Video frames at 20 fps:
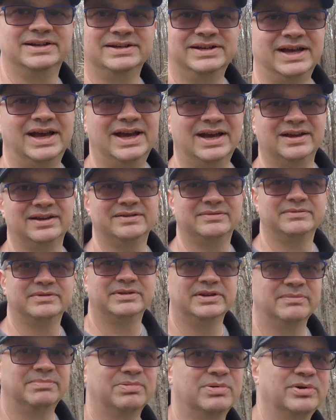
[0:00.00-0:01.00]
yeah,
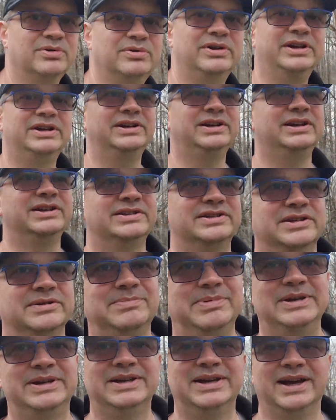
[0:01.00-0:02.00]
the pruning needs to
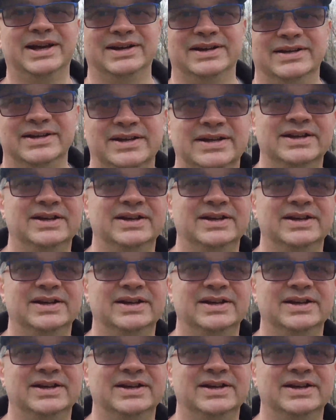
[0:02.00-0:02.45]
be done.